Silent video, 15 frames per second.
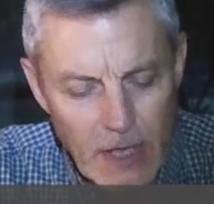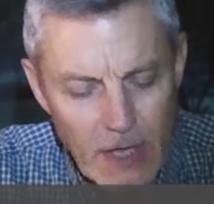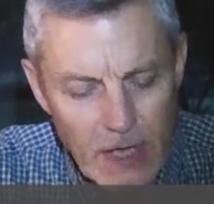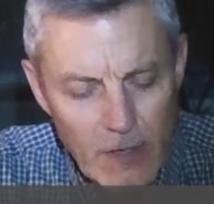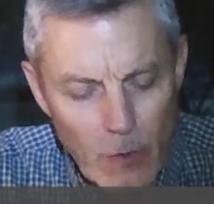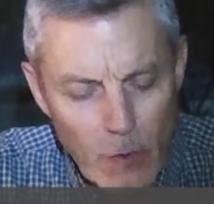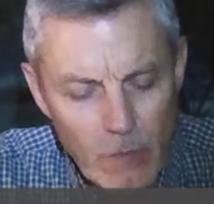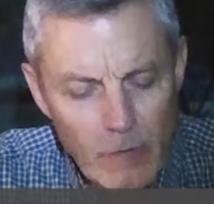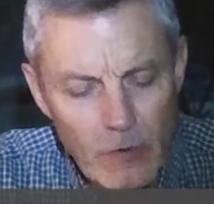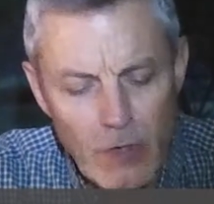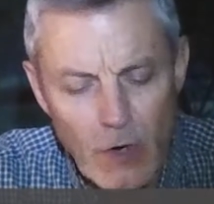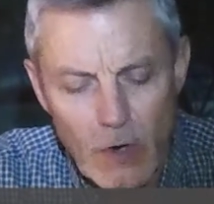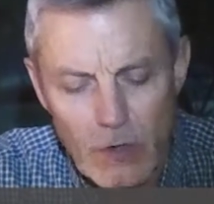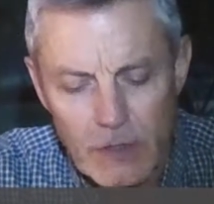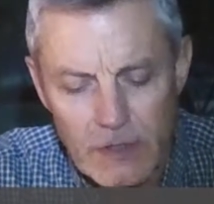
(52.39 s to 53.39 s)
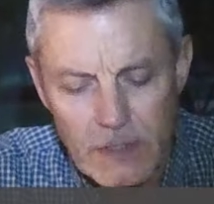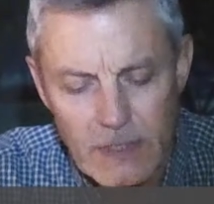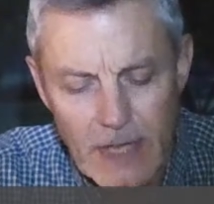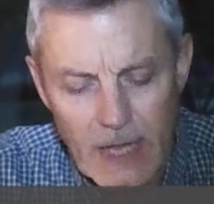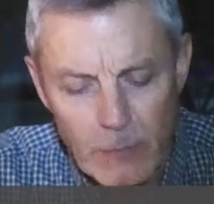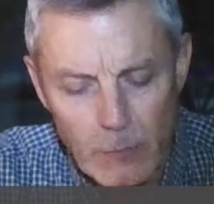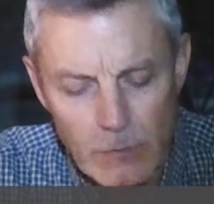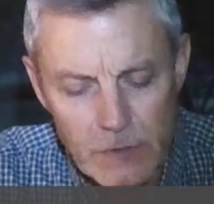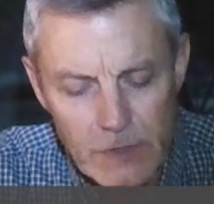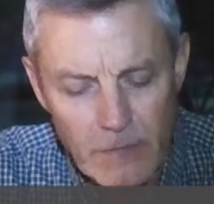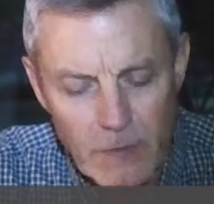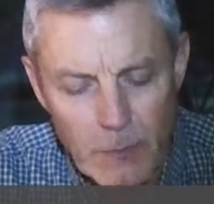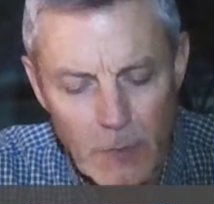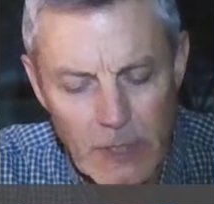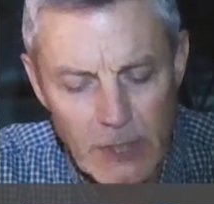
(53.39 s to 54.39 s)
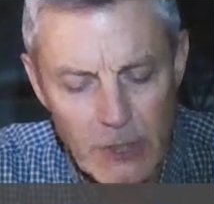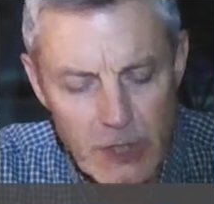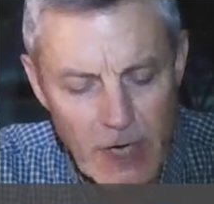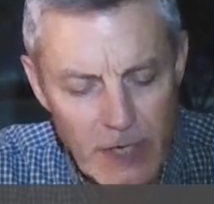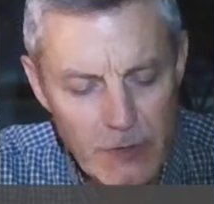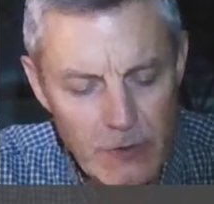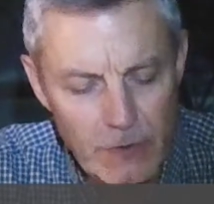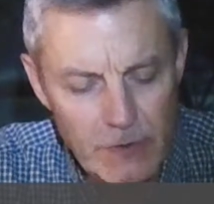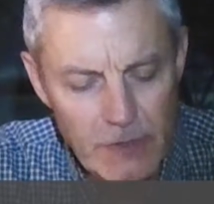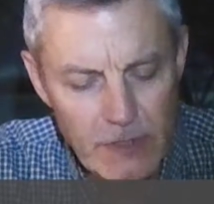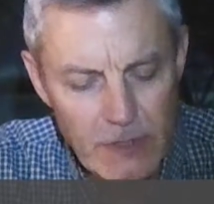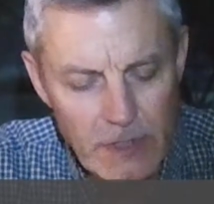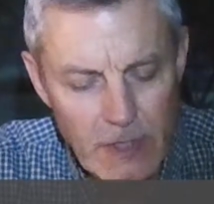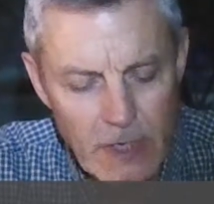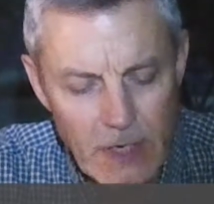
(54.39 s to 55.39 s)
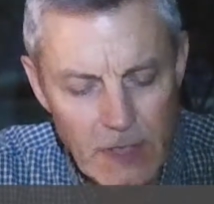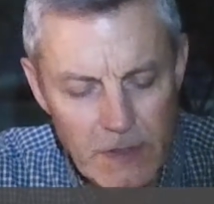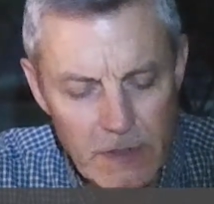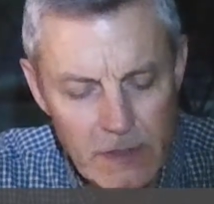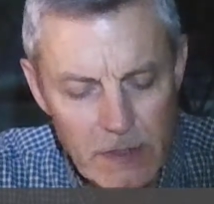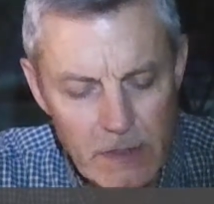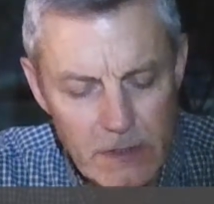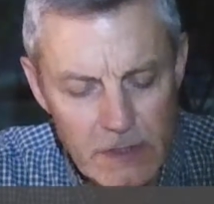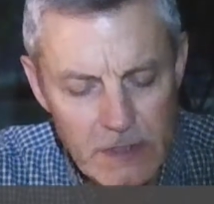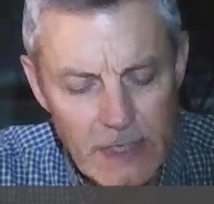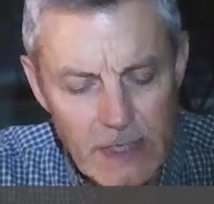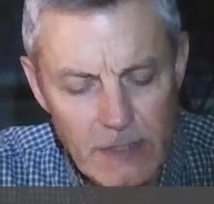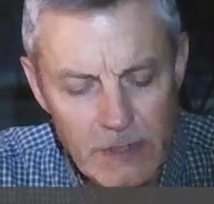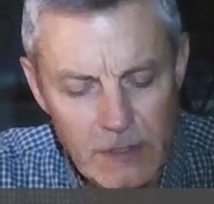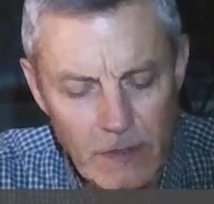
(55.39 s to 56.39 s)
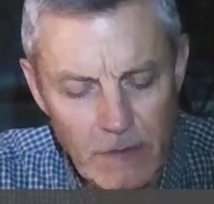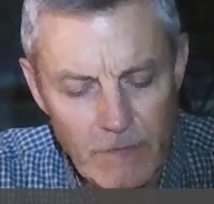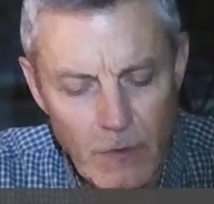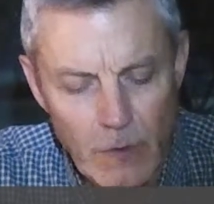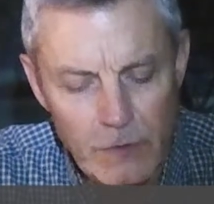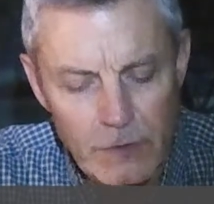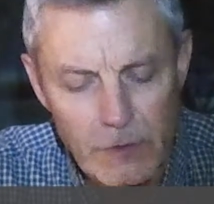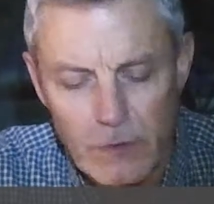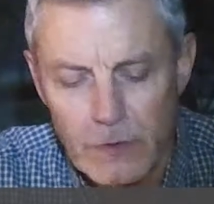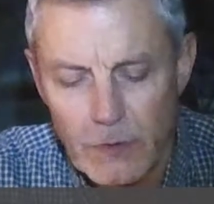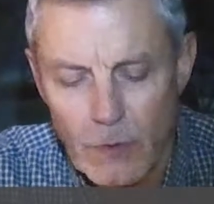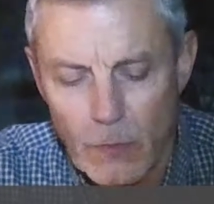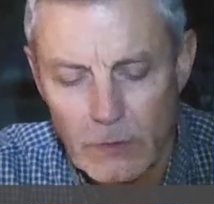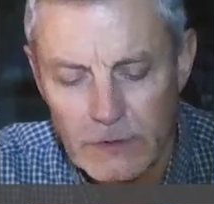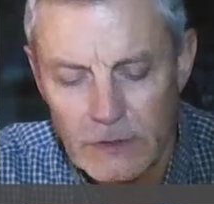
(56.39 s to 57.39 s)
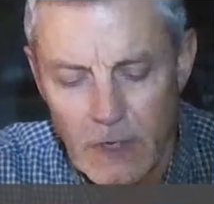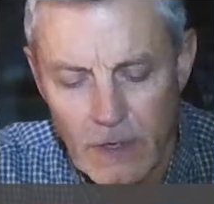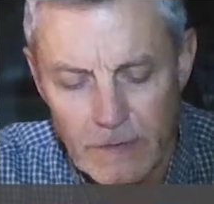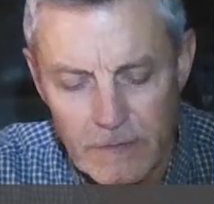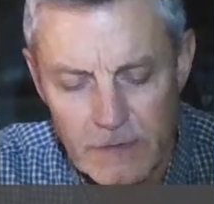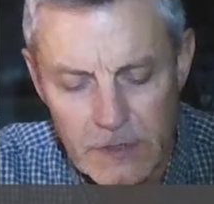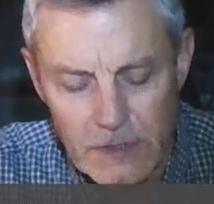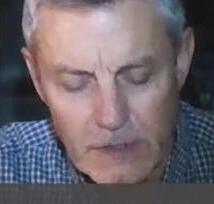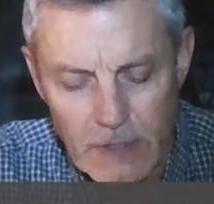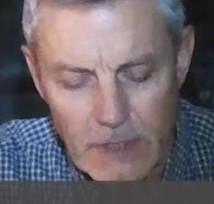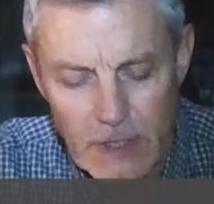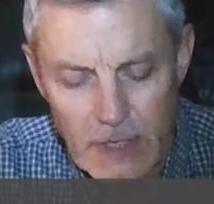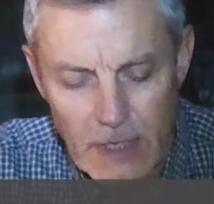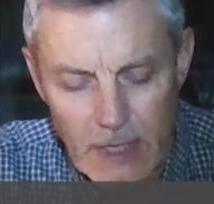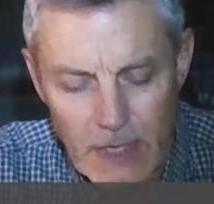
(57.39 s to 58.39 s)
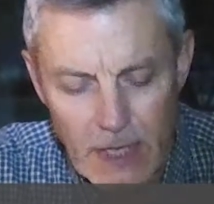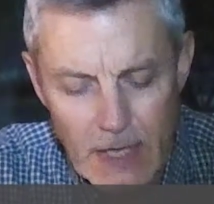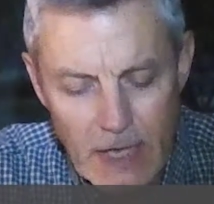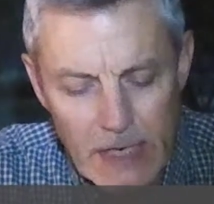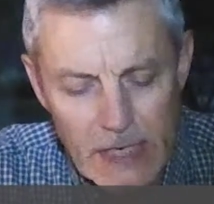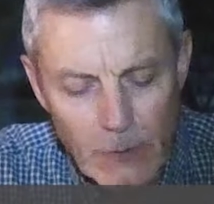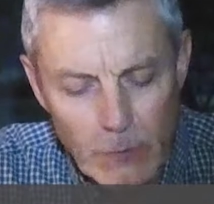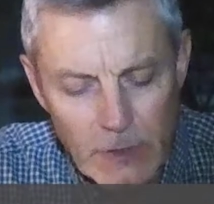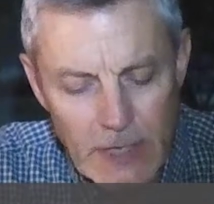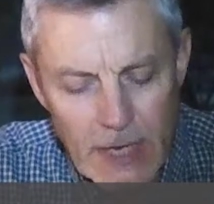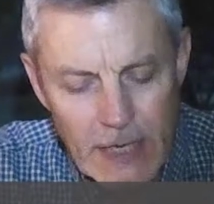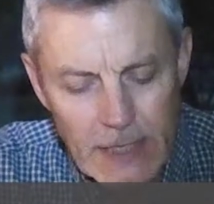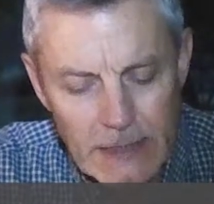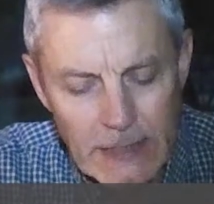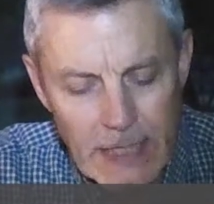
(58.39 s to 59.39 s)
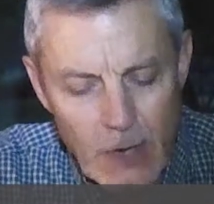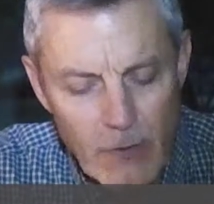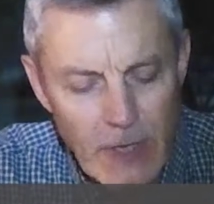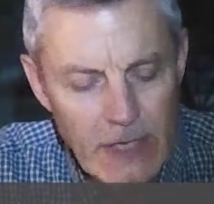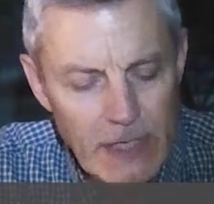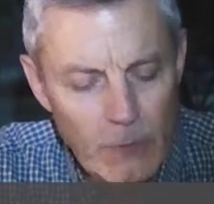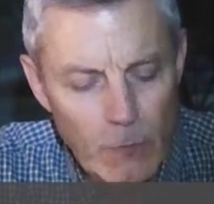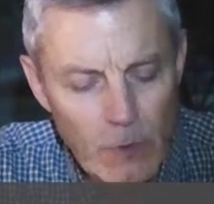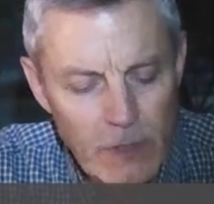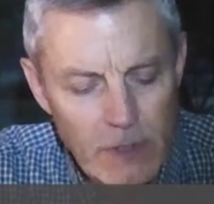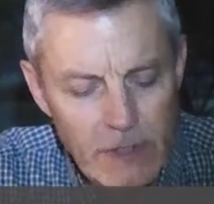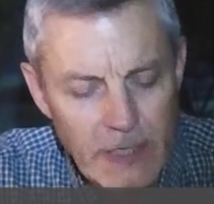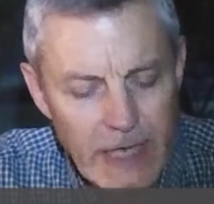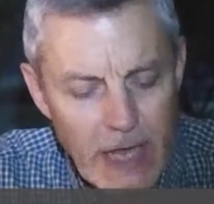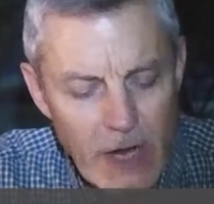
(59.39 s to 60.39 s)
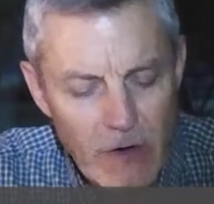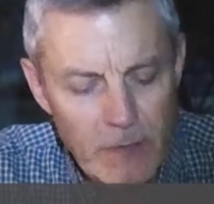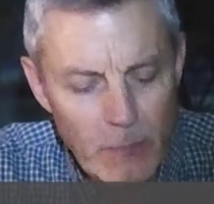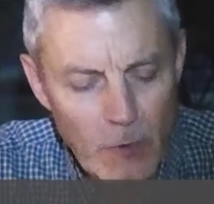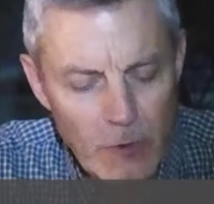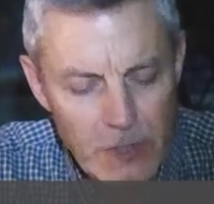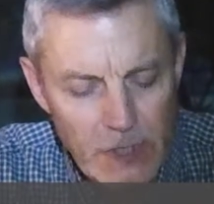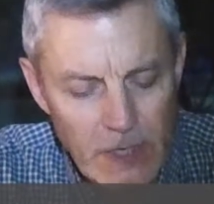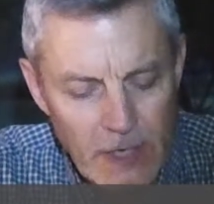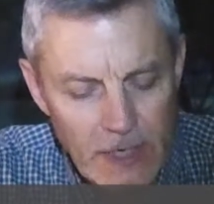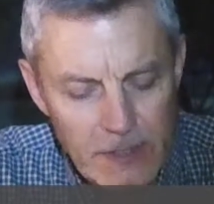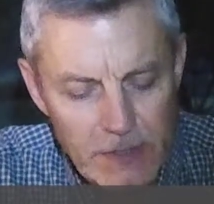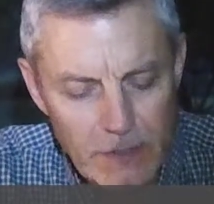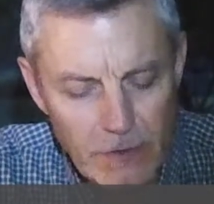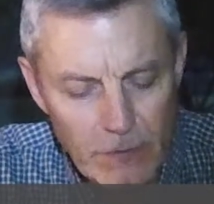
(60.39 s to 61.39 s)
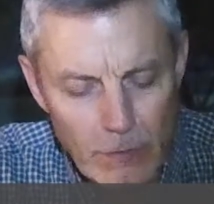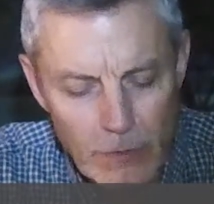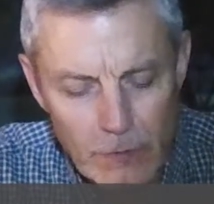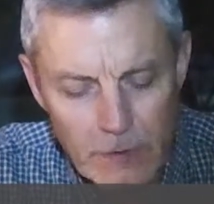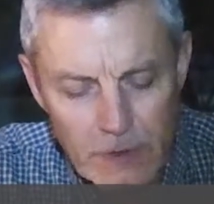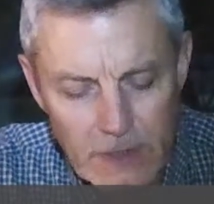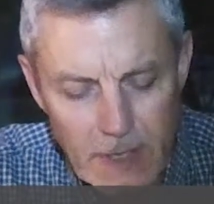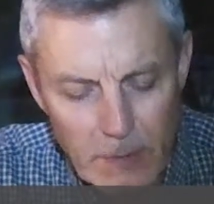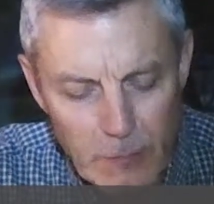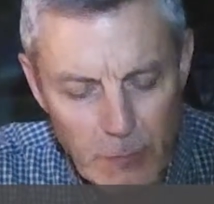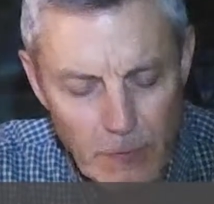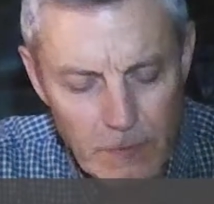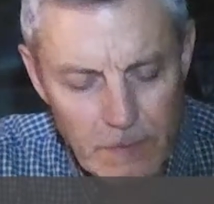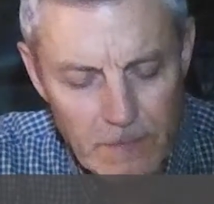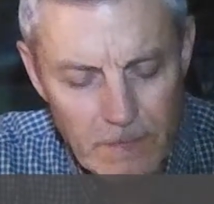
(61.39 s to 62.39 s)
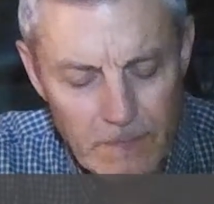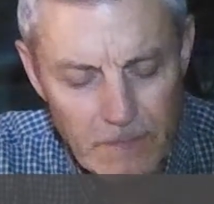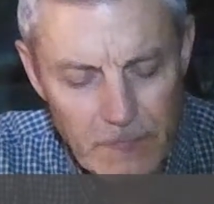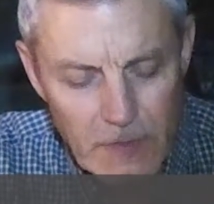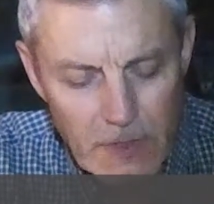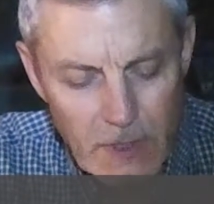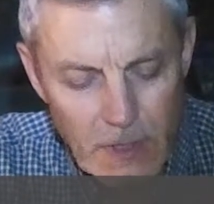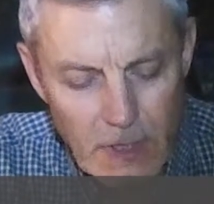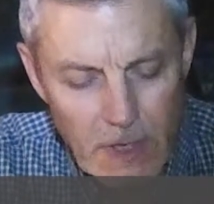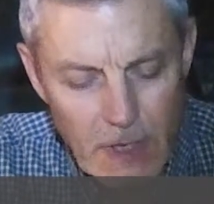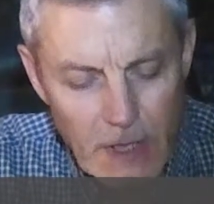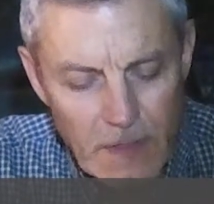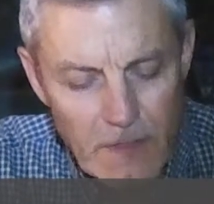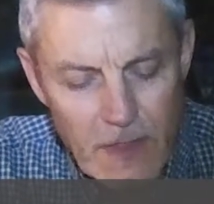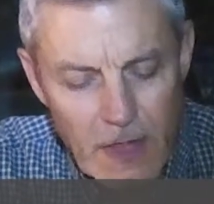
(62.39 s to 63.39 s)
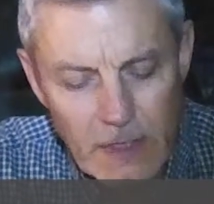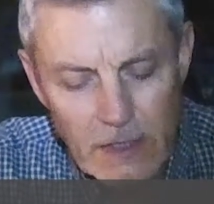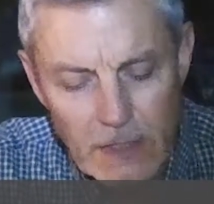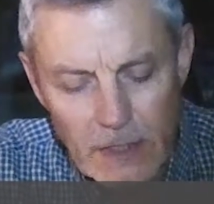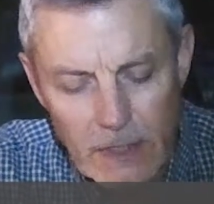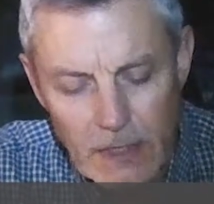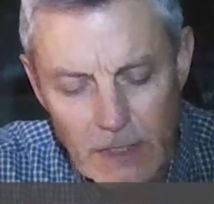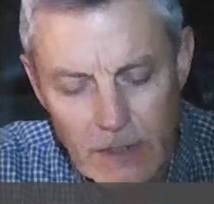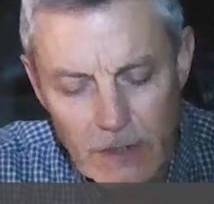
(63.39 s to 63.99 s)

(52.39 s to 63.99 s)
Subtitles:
and overturned the tables of the money changers and the seats of those who sold doves. And he would not allow anyone to carry merchandise through the temple. Then he